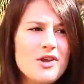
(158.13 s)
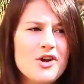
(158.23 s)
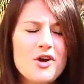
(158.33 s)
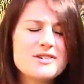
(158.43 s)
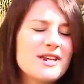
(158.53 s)

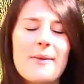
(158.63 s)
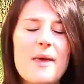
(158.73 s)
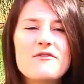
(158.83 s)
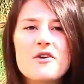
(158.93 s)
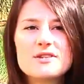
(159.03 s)
you know, setting up
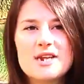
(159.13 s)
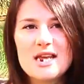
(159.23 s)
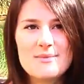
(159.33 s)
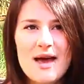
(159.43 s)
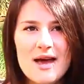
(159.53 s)
that first
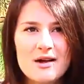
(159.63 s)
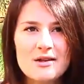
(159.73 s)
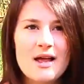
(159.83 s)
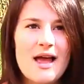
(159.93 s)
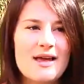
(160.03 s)

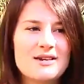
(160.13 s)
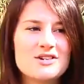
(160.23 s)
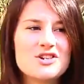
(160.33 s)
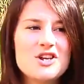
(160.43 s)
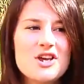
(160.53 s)
email
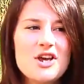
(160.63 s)
and,